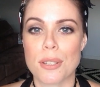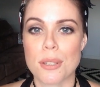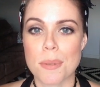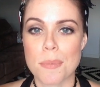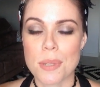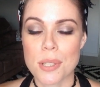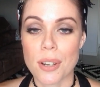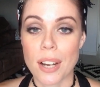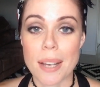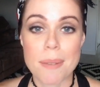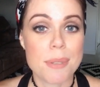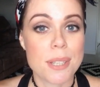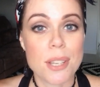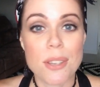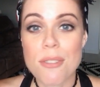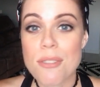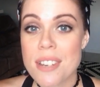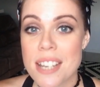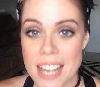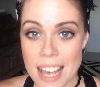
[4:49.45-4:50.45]
subscribe so
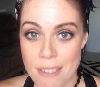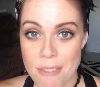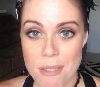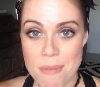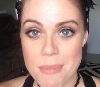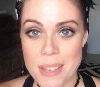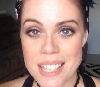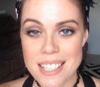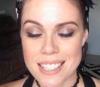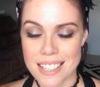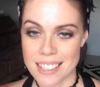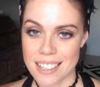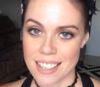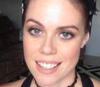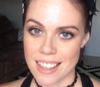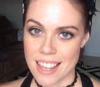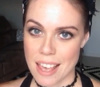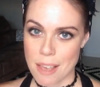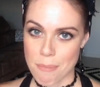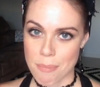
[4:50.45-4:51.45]
you never miss
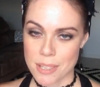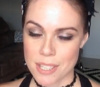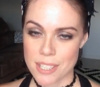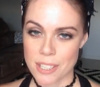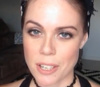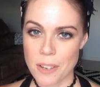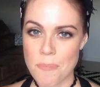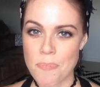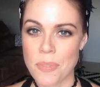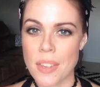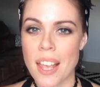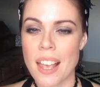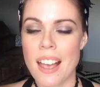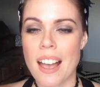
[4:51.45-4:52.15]
another episode.